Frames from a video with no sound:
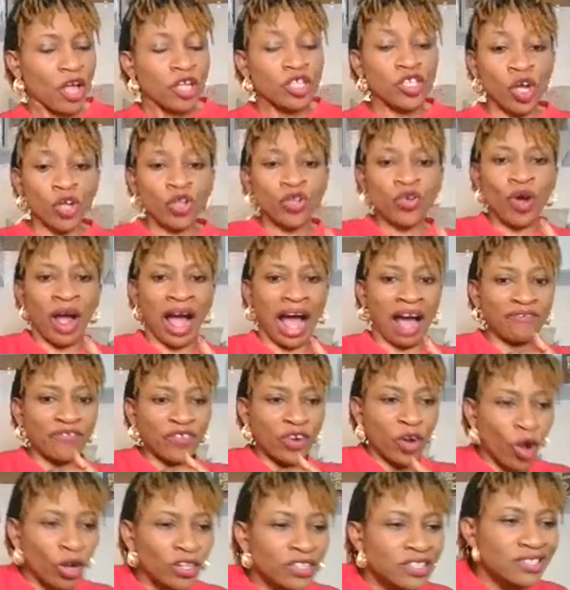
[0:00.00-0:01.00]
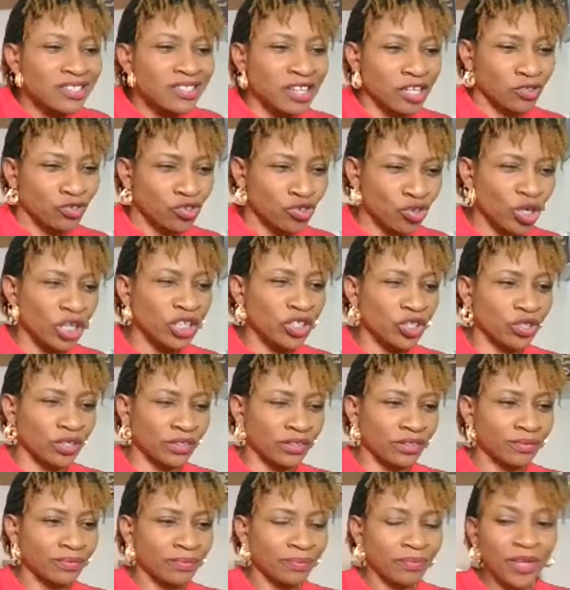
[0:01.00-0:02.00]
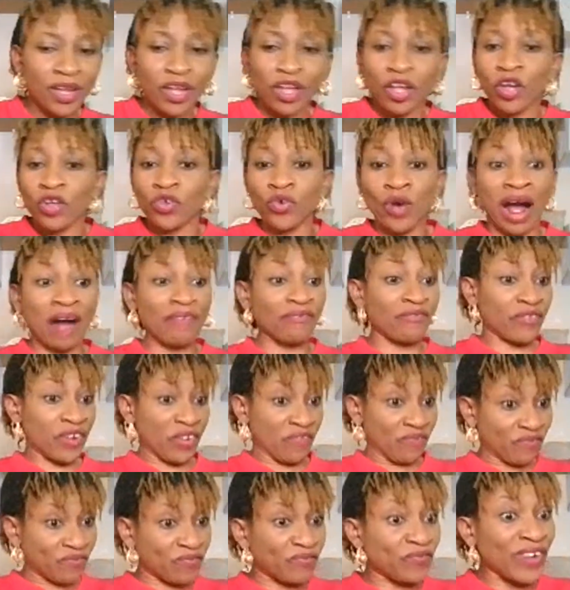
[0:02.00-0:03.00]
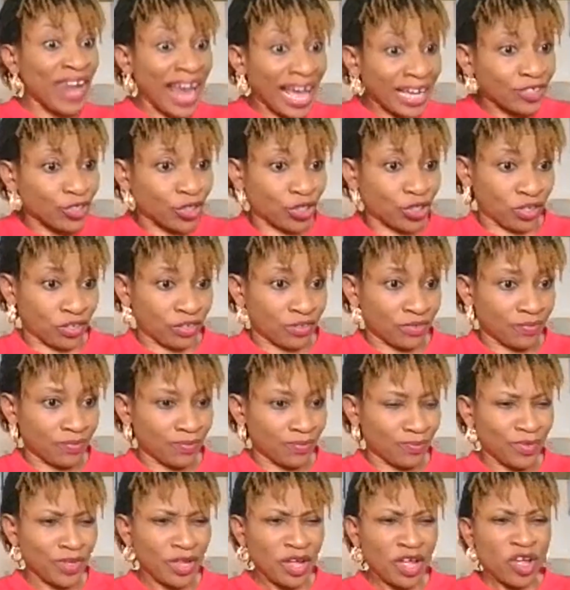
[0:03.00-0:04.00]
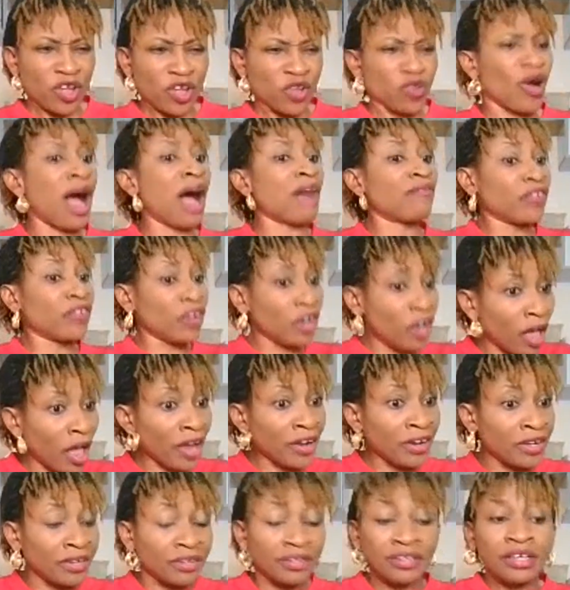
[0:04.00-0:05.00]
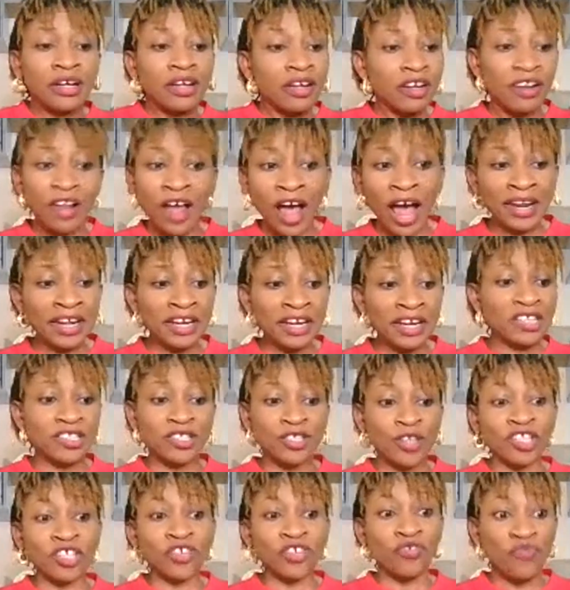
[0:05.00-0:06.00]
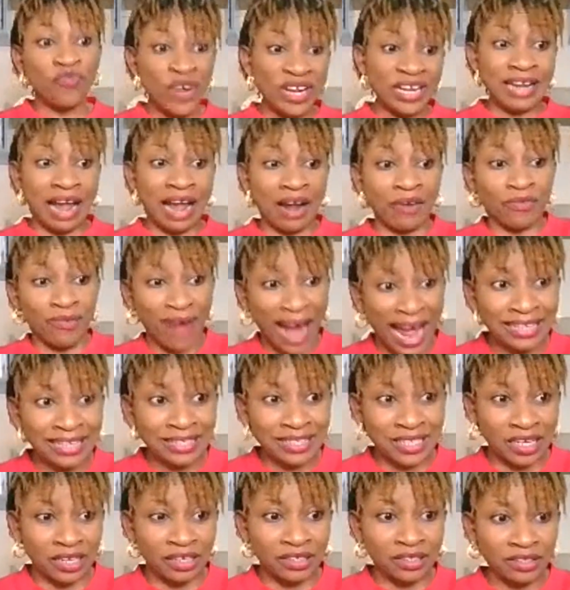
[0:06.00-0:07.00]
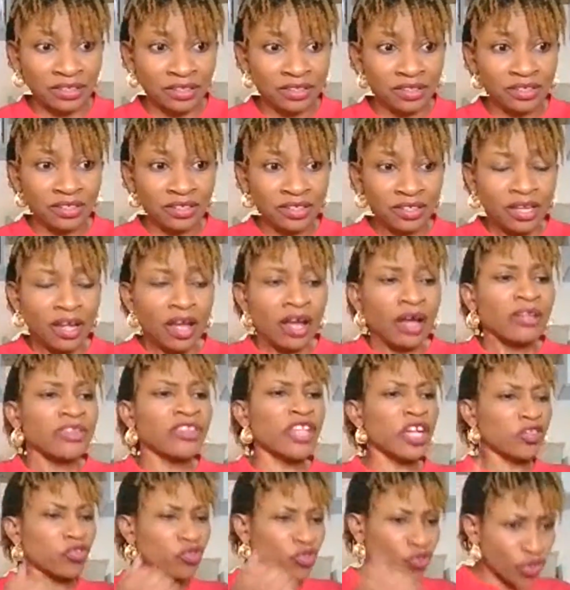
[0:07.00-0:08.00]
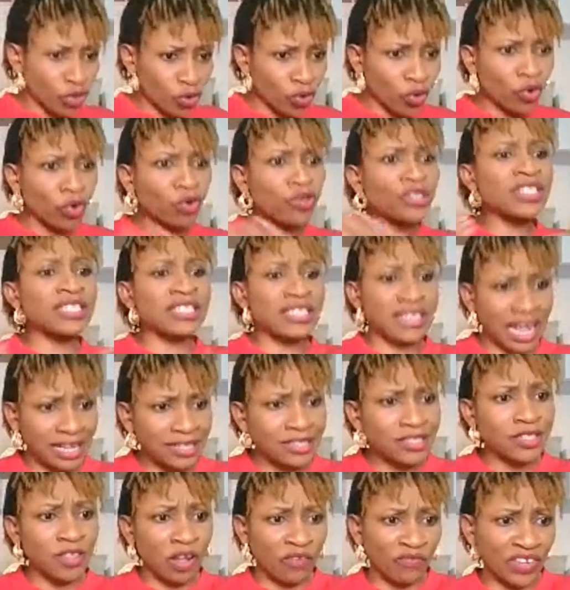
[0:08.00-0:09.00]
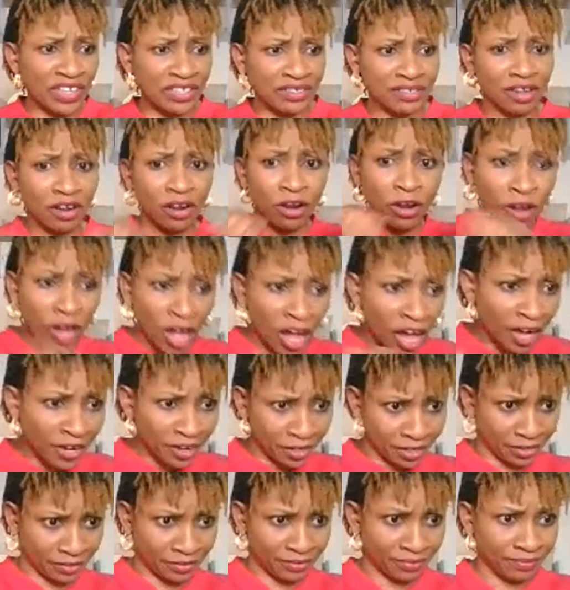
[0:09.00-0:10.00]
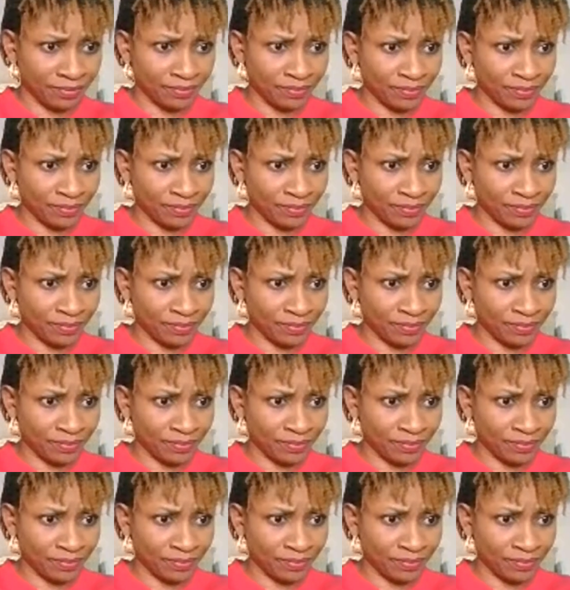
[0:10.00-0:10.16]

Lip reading: So you have concentration. You have reflection. You have learning. Learning is not in reading and writing. The true sense of it, learning.